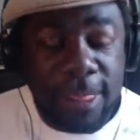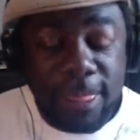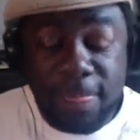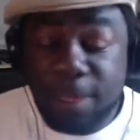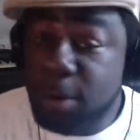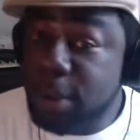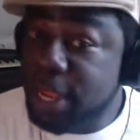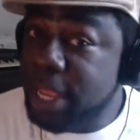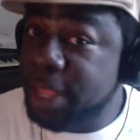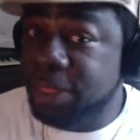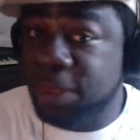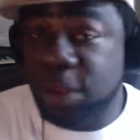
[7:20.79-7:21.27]

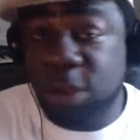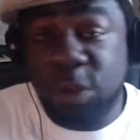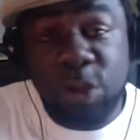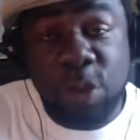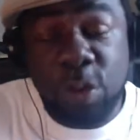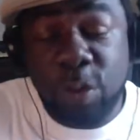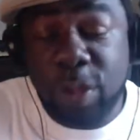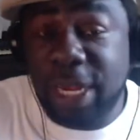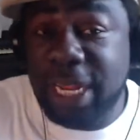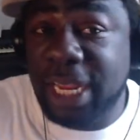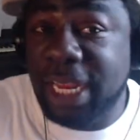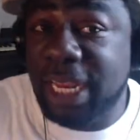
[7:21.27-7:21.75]
They're either
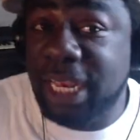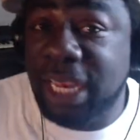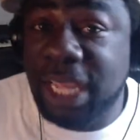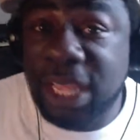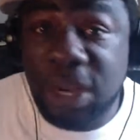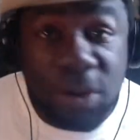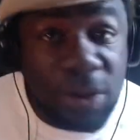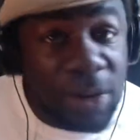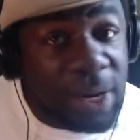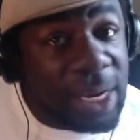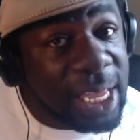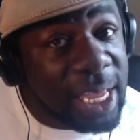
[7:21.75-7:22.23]
doing it
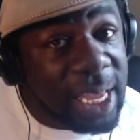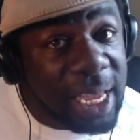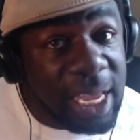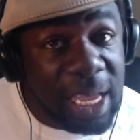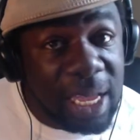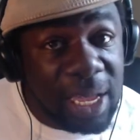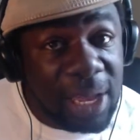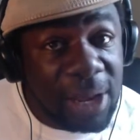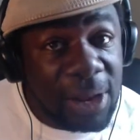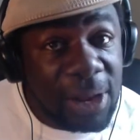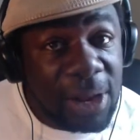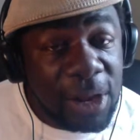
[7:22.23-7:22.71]

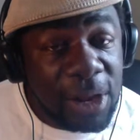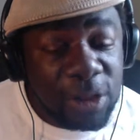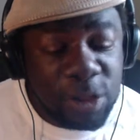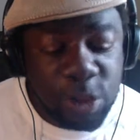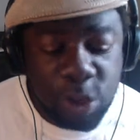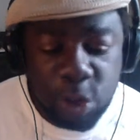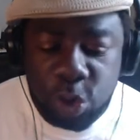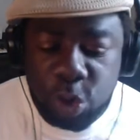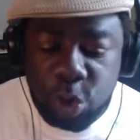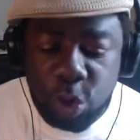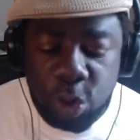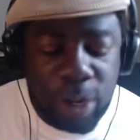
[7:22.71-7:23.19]
literally,
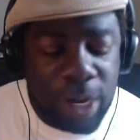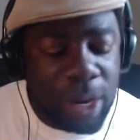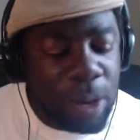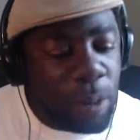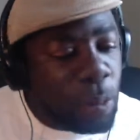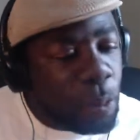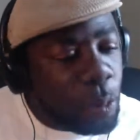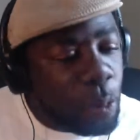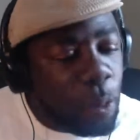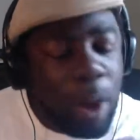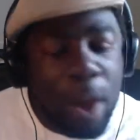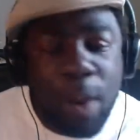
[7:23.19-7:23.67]
they're doing it
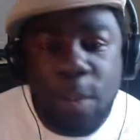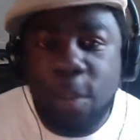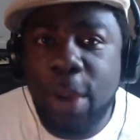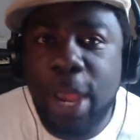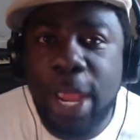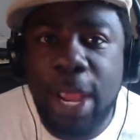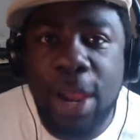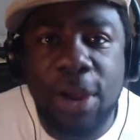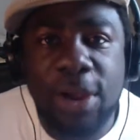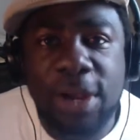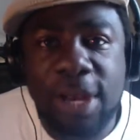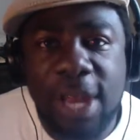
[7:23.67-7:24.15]
one
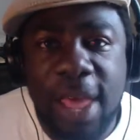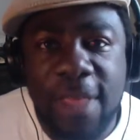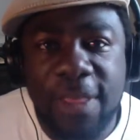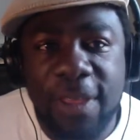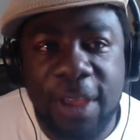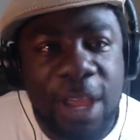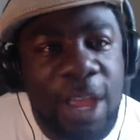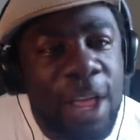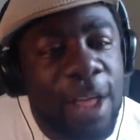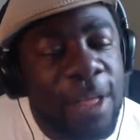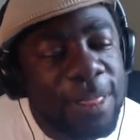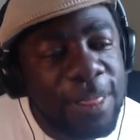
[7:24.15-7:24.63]
way or
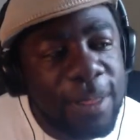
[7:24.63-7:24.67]
another.